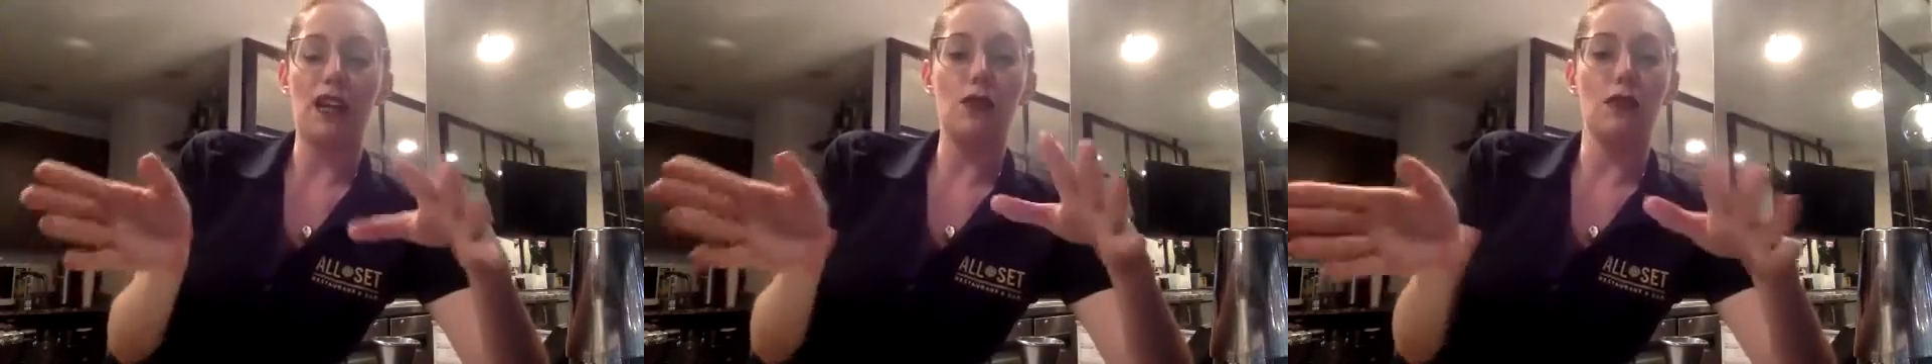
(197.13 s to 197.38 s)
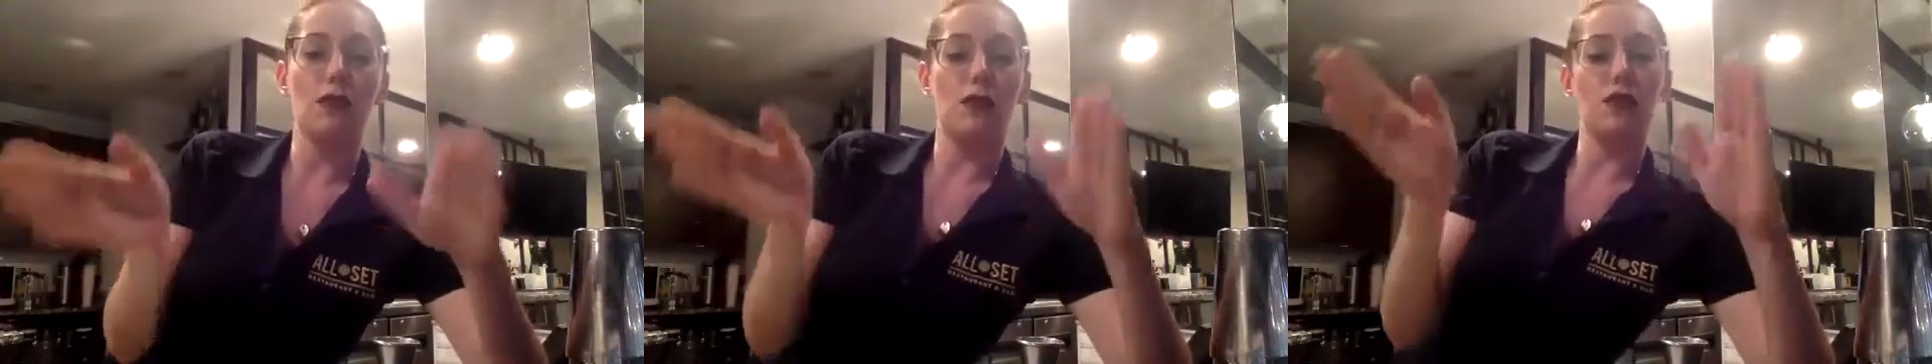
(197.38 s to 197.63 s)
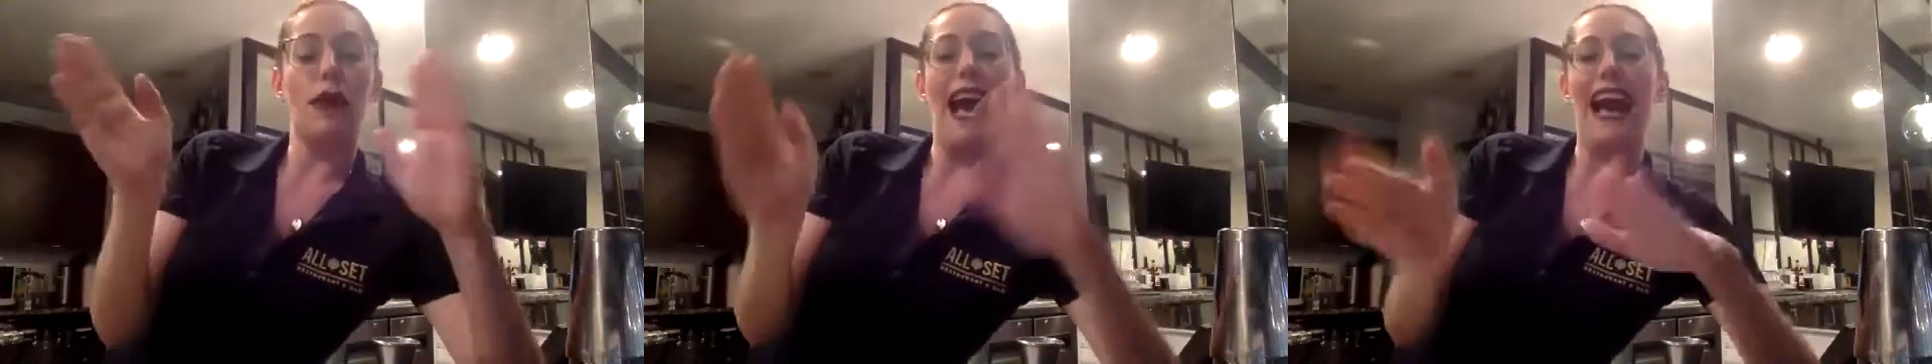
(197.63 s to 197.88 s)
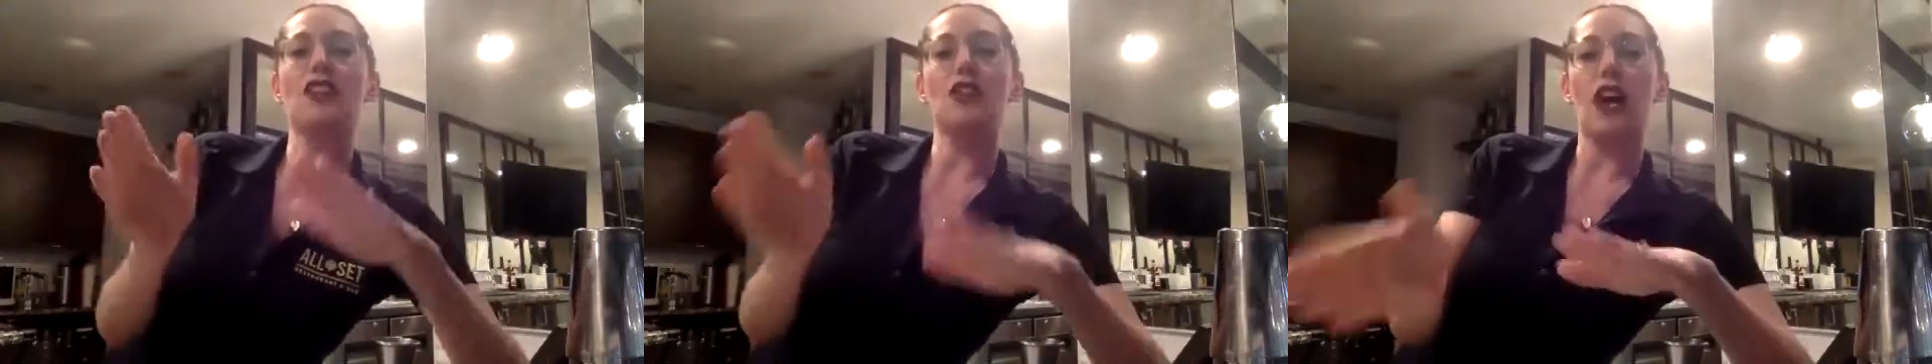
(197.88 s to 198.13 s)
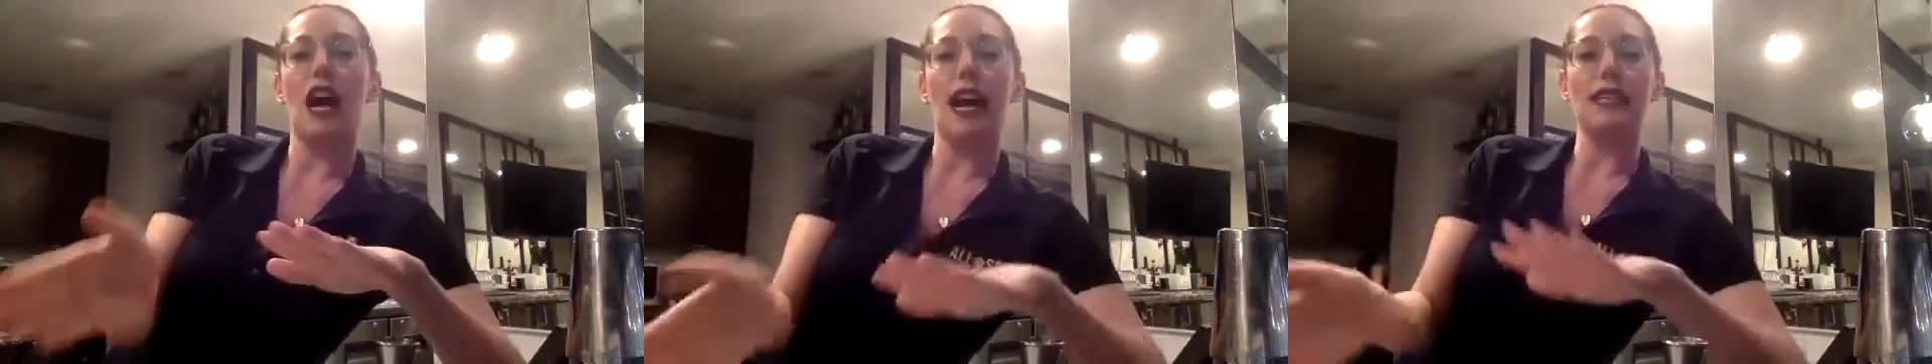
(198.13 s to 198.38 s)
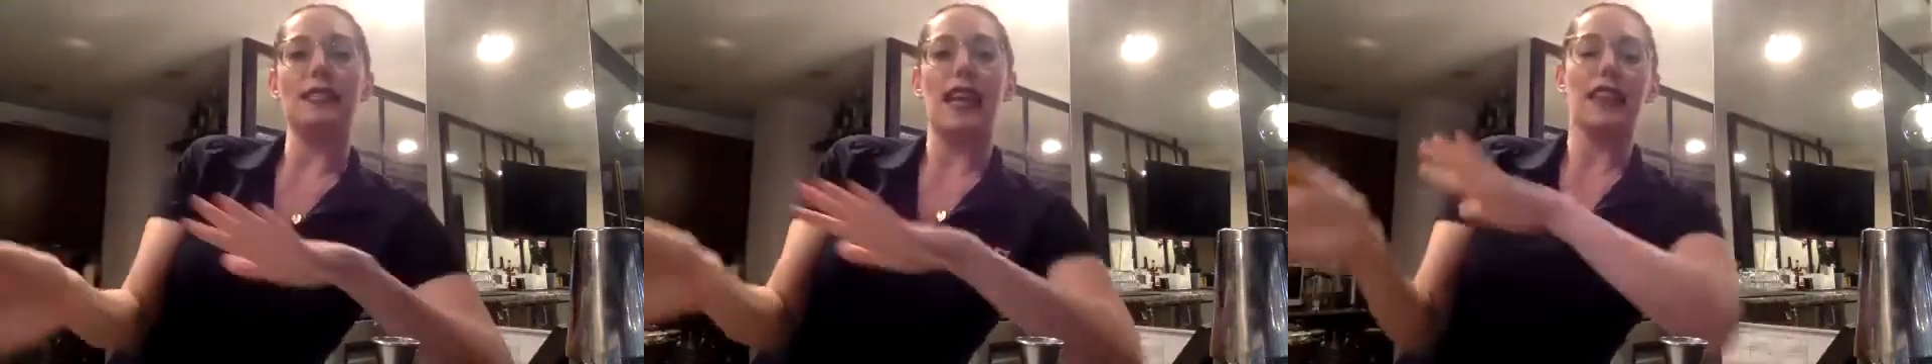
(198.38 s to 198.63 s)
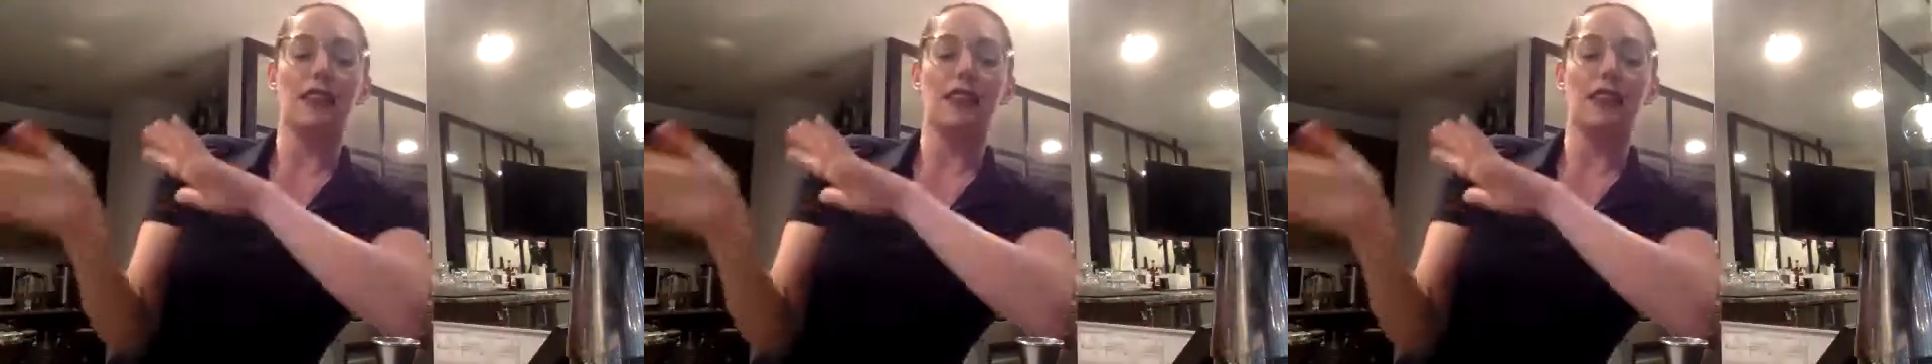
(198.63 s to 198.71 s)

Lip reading: you add your ice at the